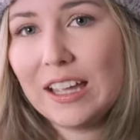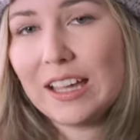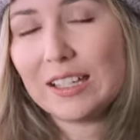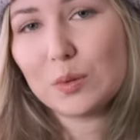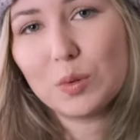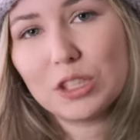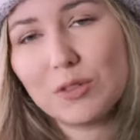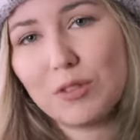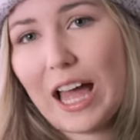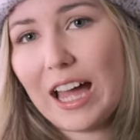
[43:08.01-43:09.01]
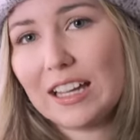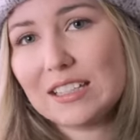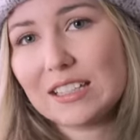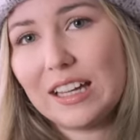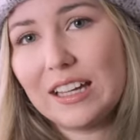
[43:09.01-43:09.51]
it's worked
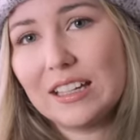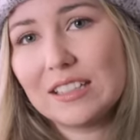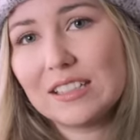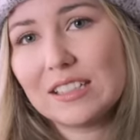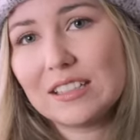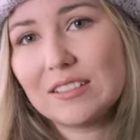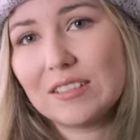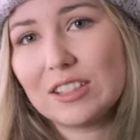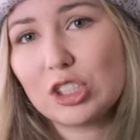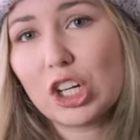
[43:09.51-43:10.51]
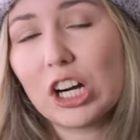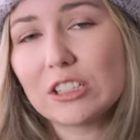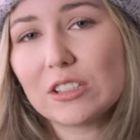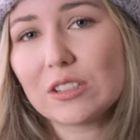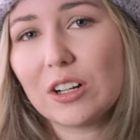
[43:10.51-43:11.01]
flat, and the
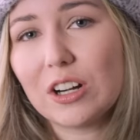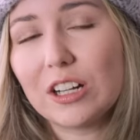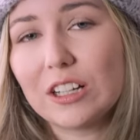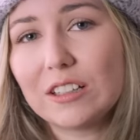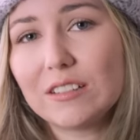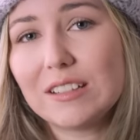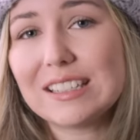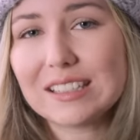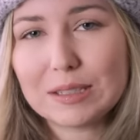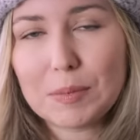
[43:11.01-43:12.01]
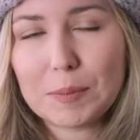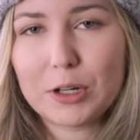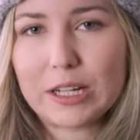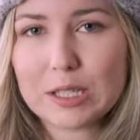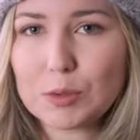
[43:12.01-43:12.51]
charts are easily
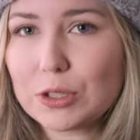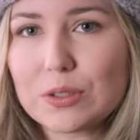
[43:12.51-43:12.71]
memorizable.